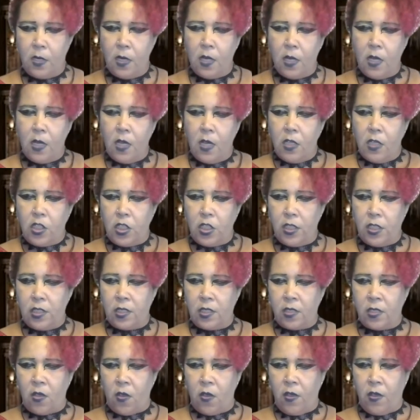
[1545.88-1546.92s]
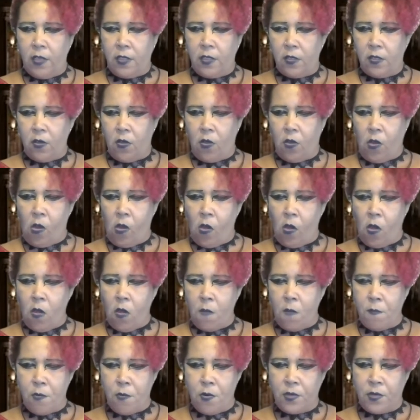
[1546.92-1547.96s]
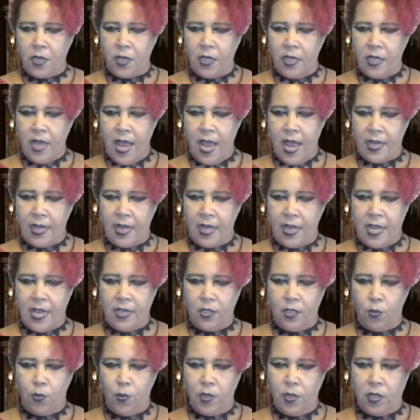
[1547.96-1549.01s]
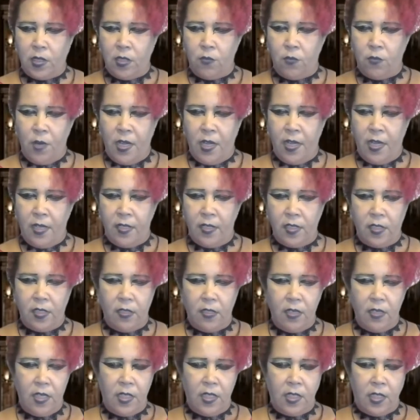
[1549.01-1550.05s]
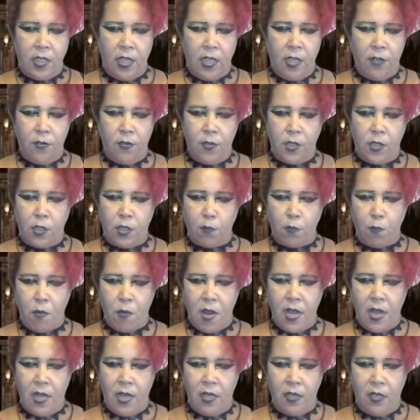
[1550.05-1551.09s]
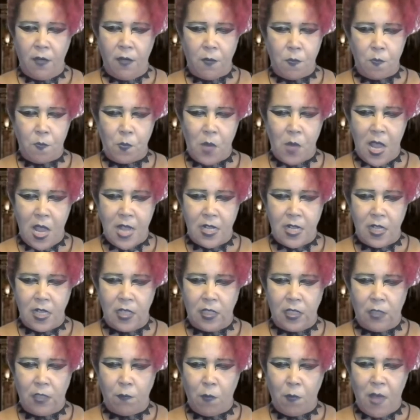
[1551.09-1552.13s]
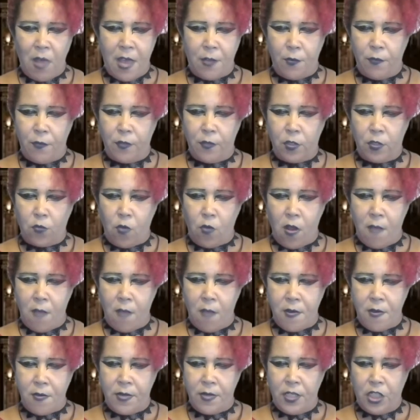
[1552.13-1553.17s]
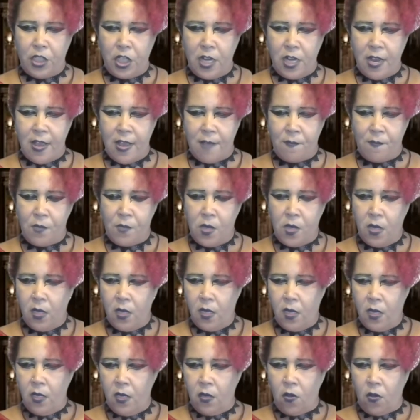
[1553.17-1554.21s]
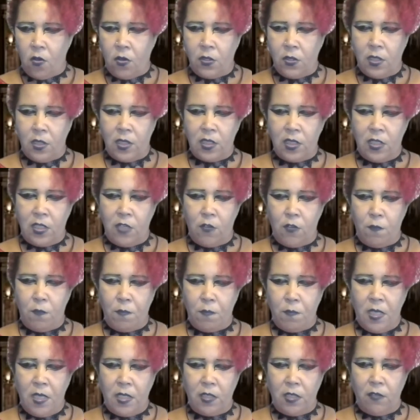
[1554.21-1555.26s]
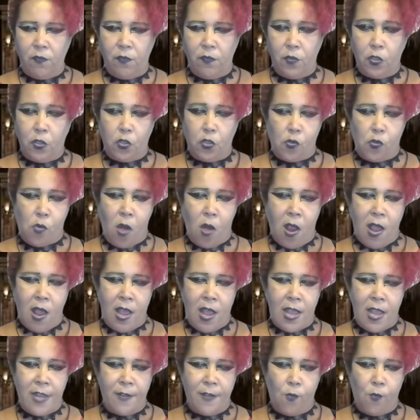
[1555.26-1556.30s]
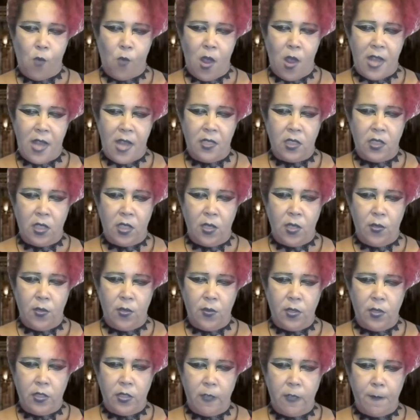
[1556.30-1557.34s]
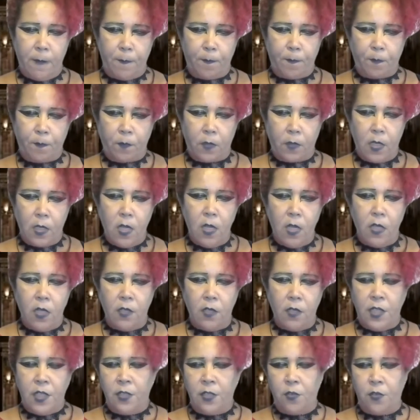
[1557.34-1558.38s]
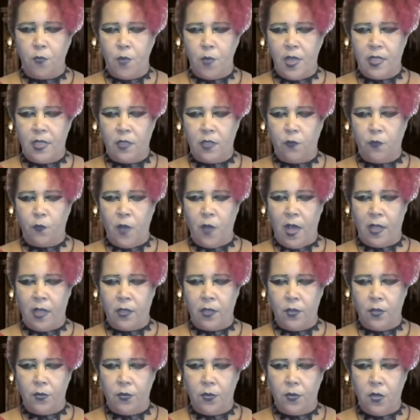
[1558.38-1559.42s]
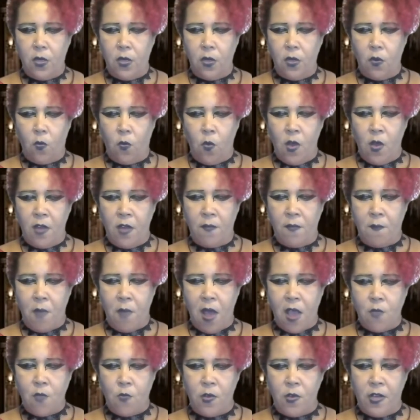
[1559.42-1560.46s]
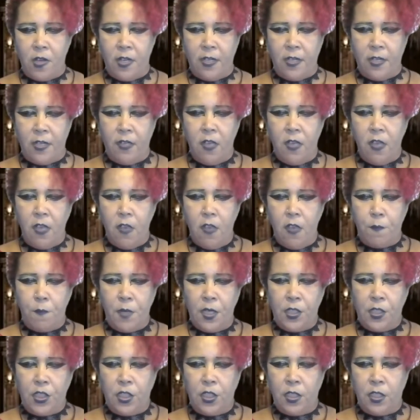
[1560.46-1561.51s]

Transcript: She saw it all broken neck and twisted wings, its innards spread like a splatter of strawberry jam on the single piece of dry white toast. Then the rest followed. One by one, pigeons